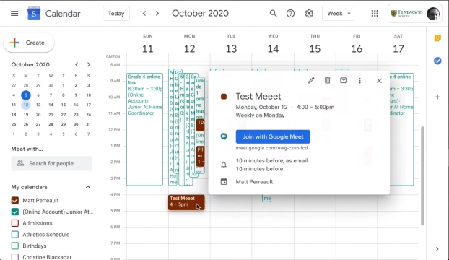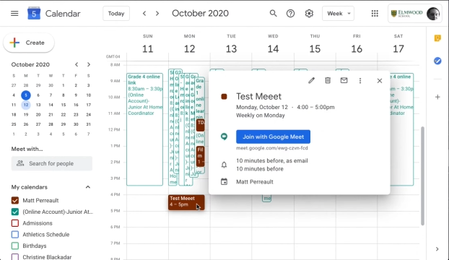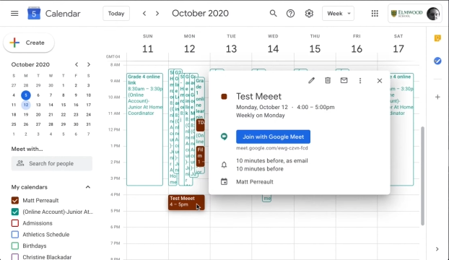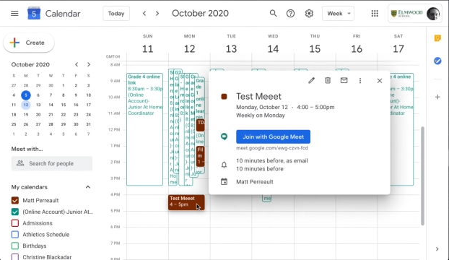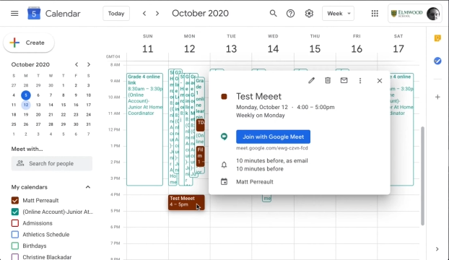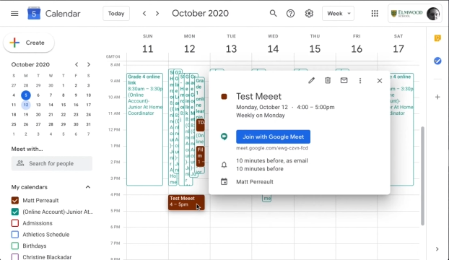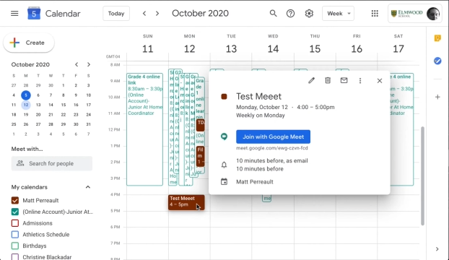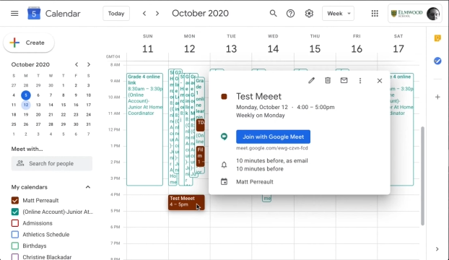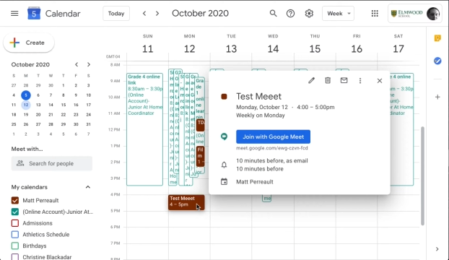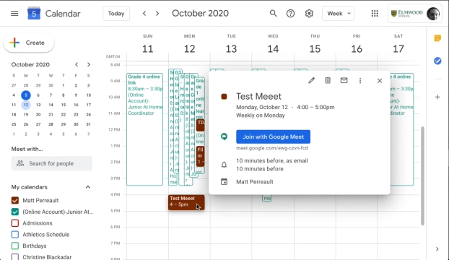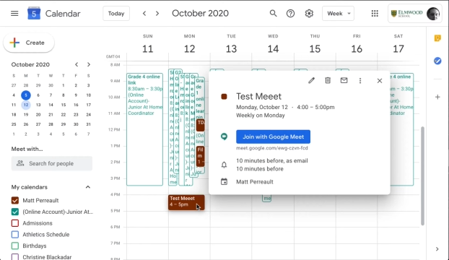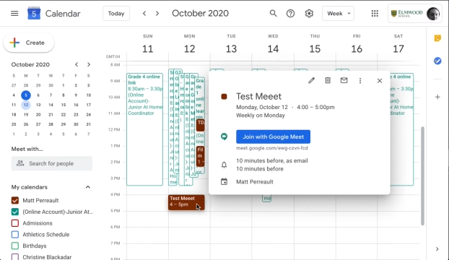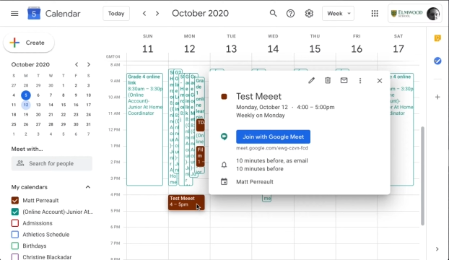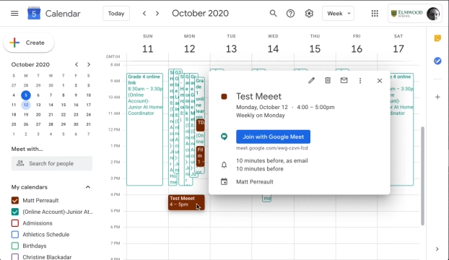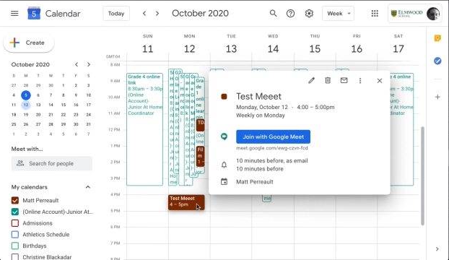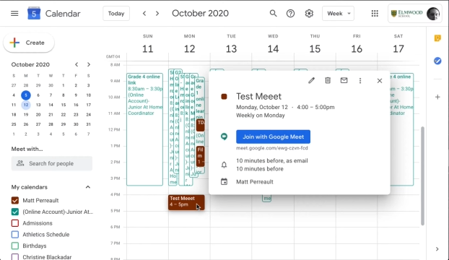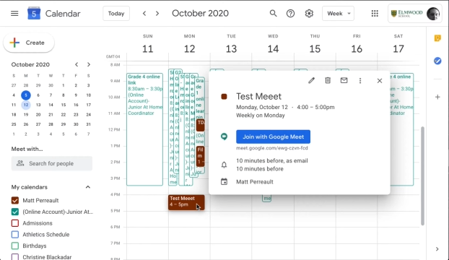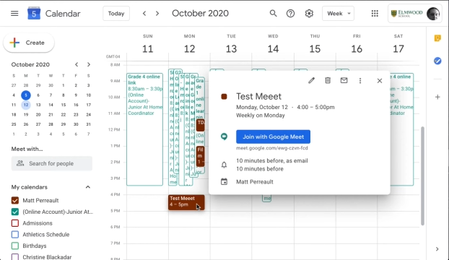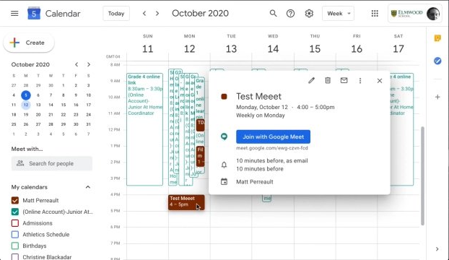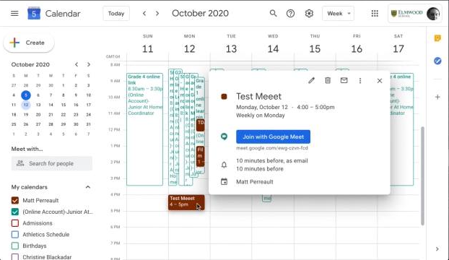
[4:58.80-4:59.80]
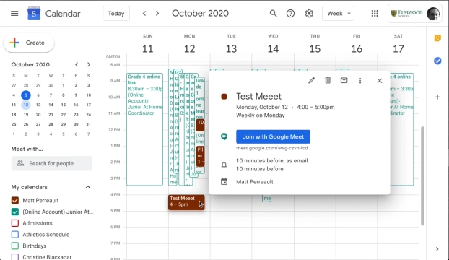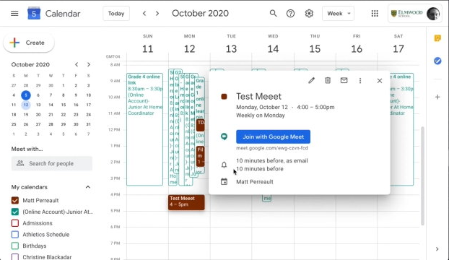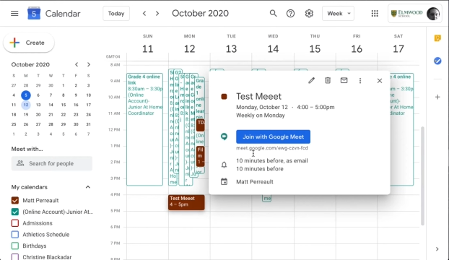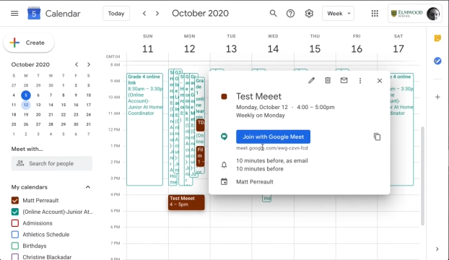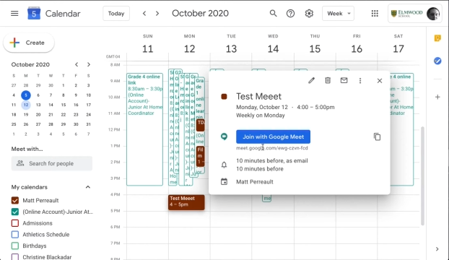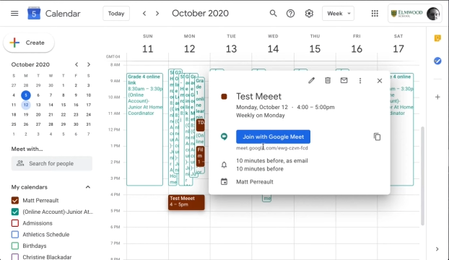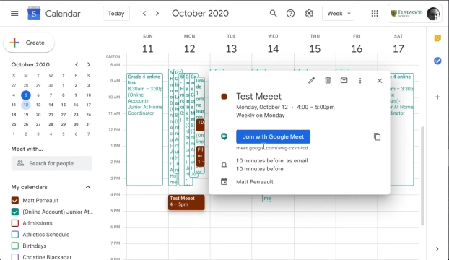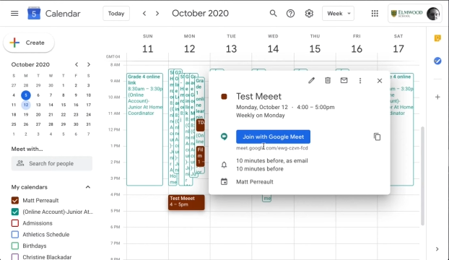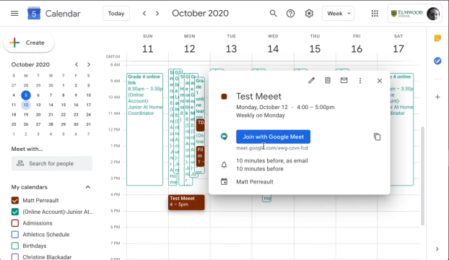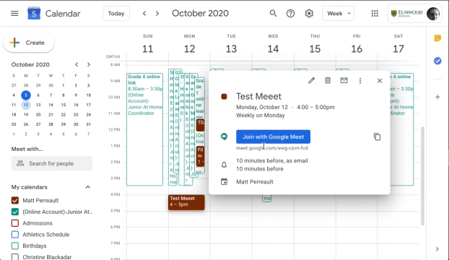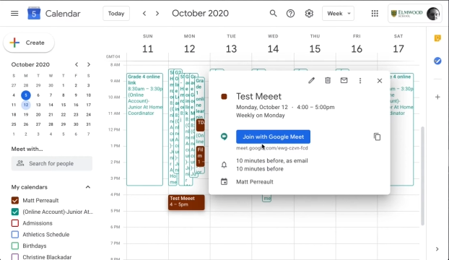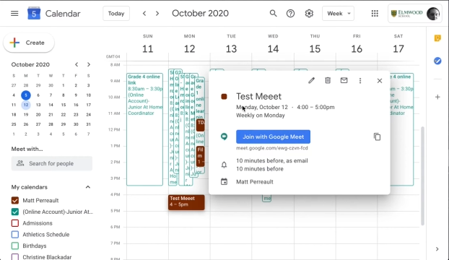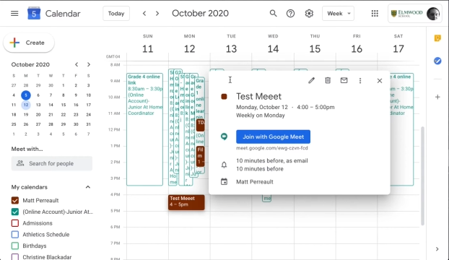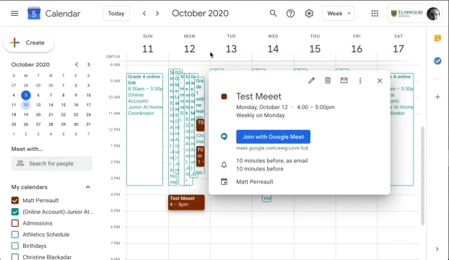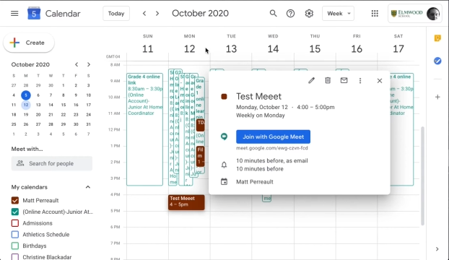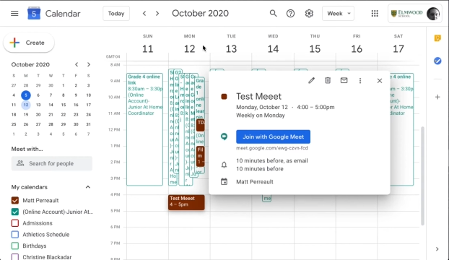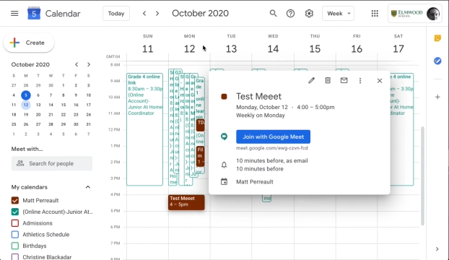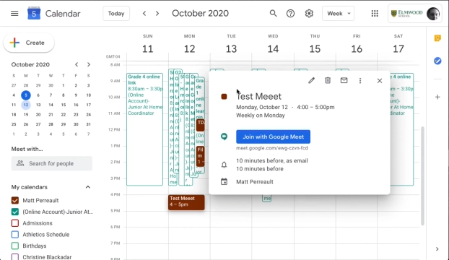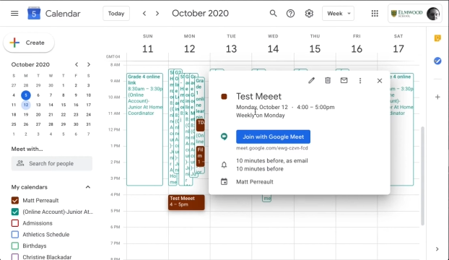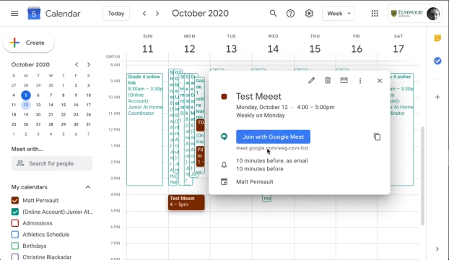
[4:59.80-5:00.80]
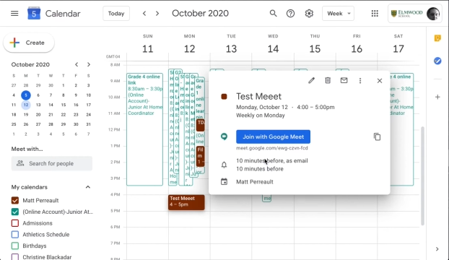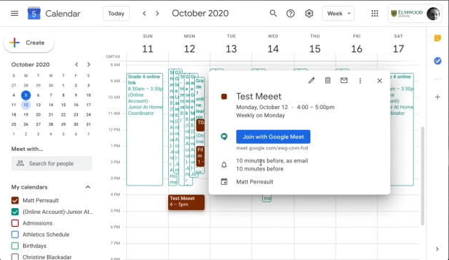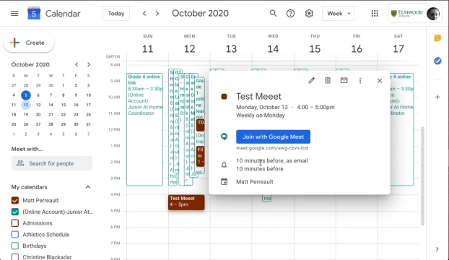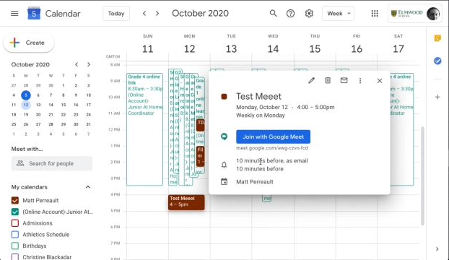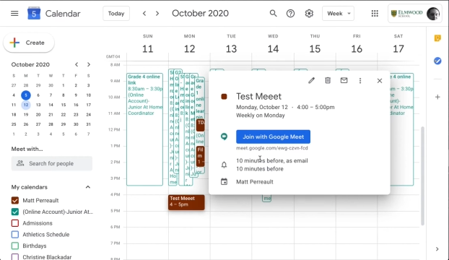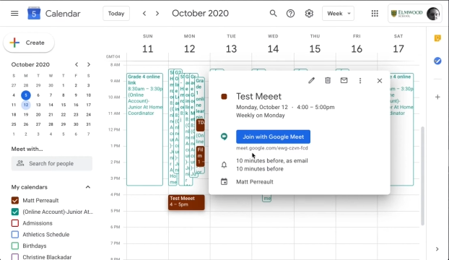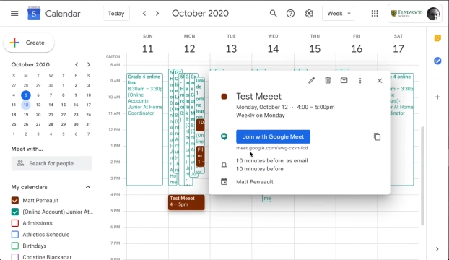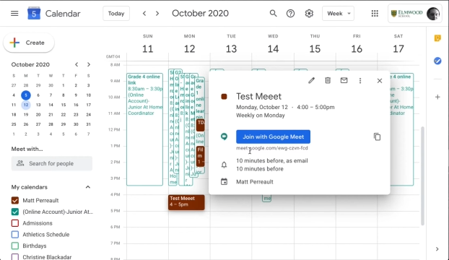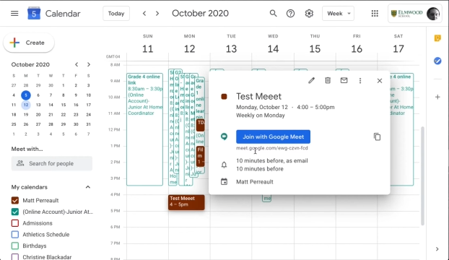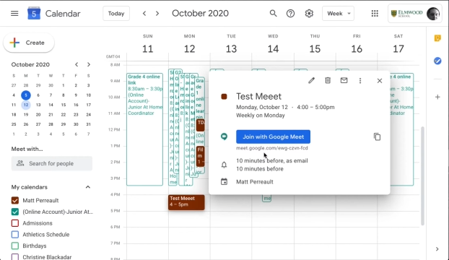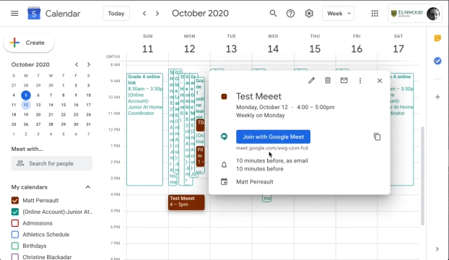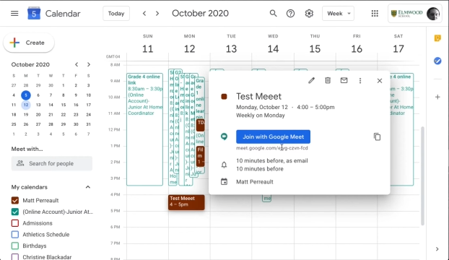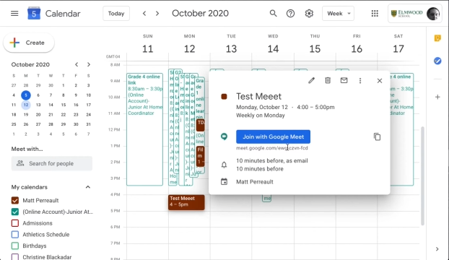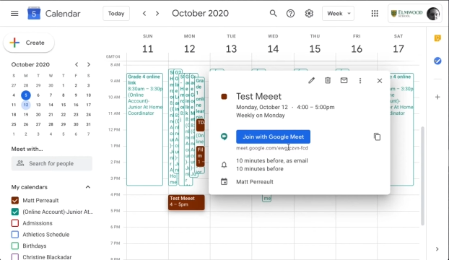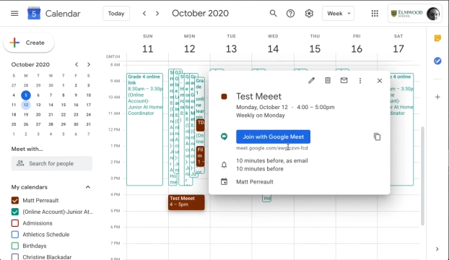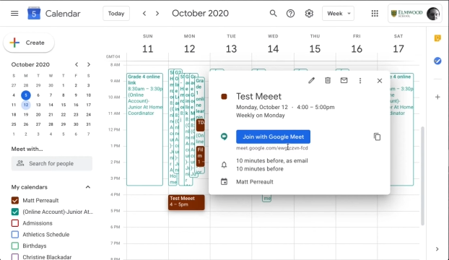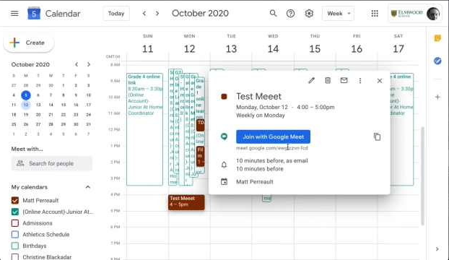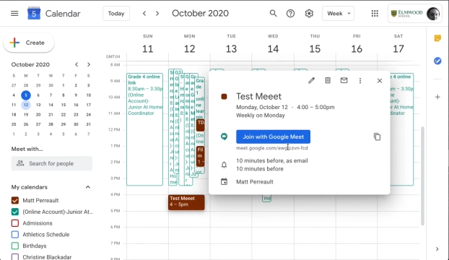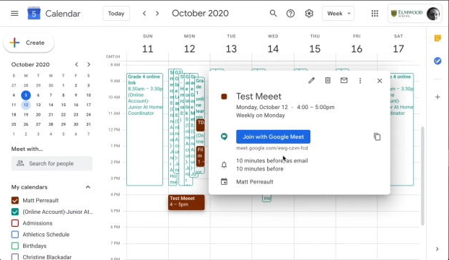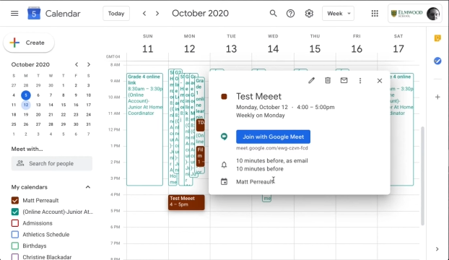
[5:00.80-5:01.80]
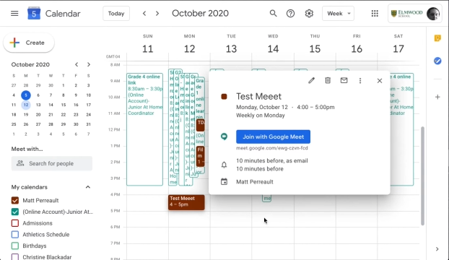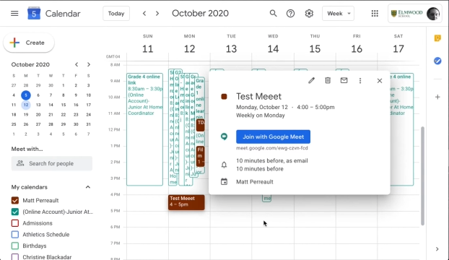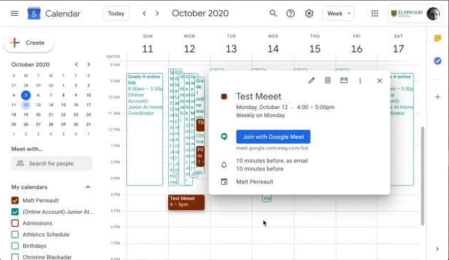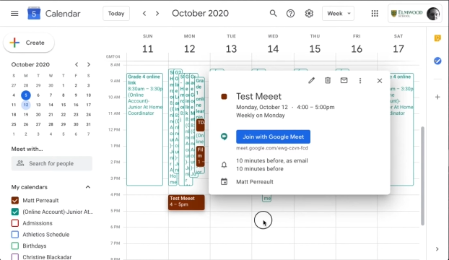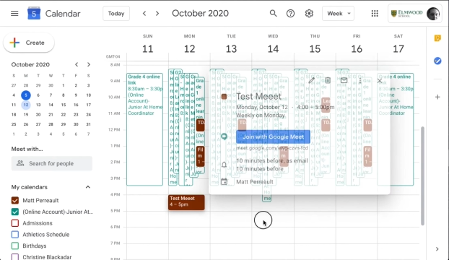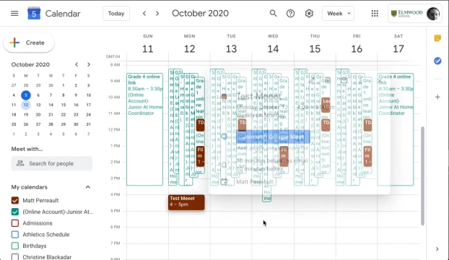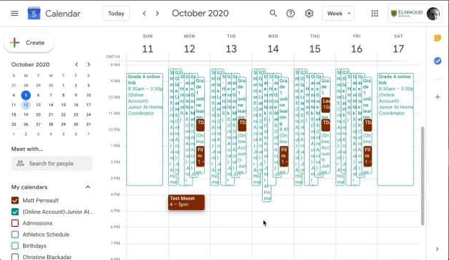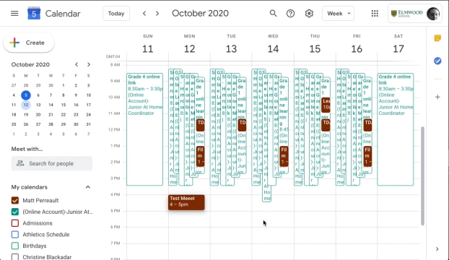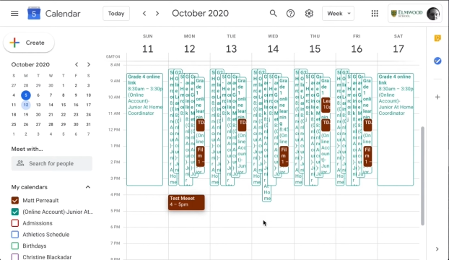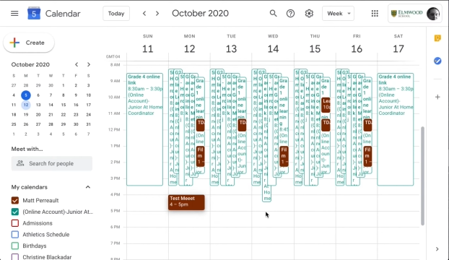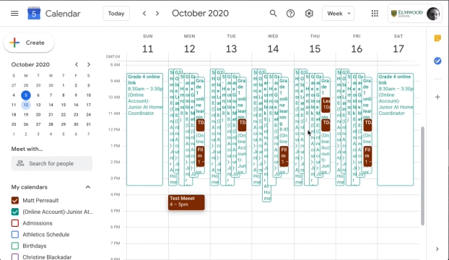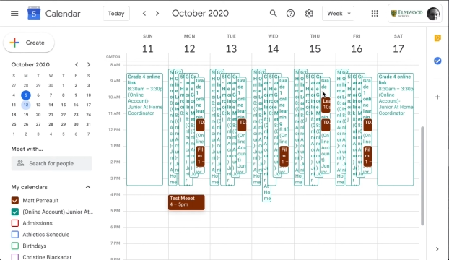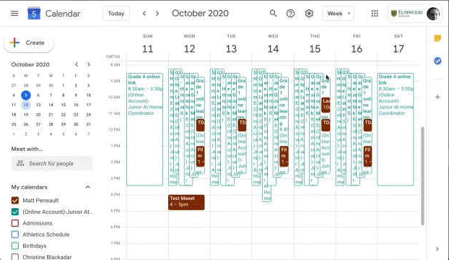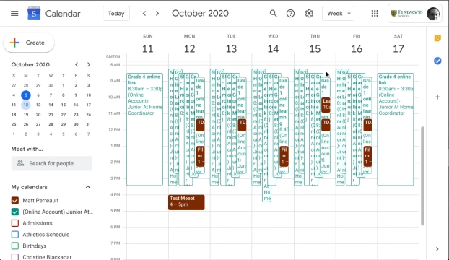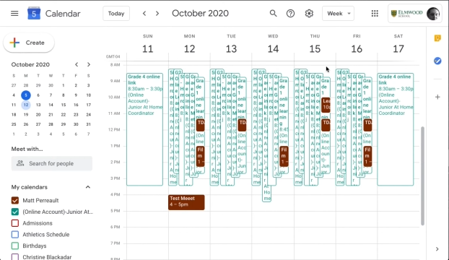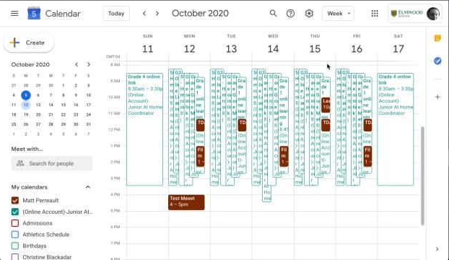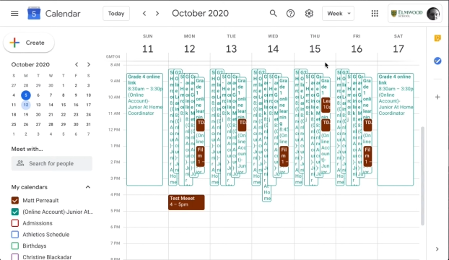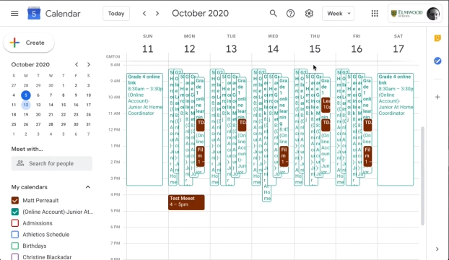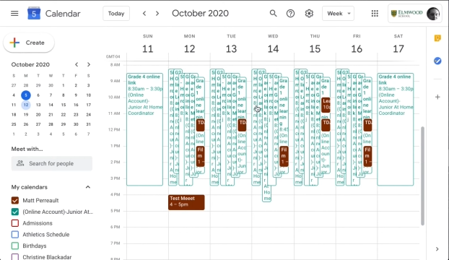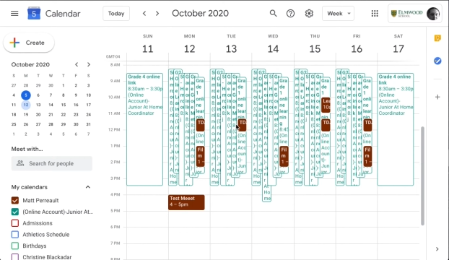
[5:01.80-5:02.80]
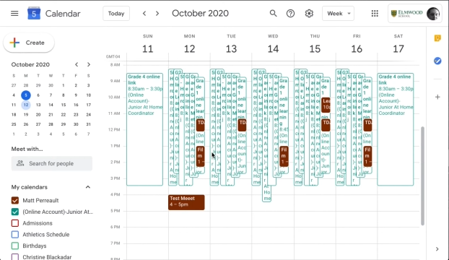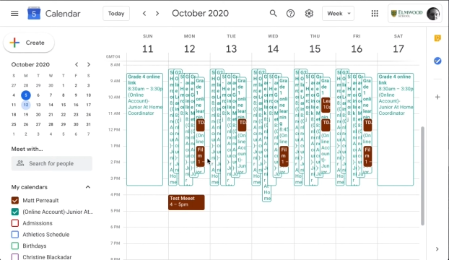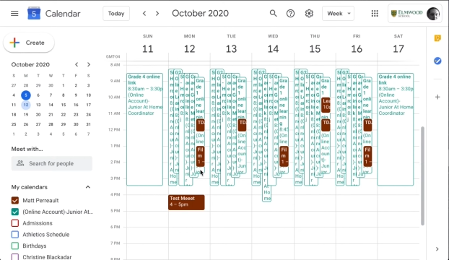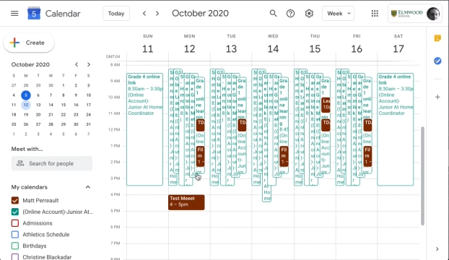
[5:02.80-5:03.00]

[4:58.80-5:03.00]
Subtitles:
No face is visible, so there are no lips to read.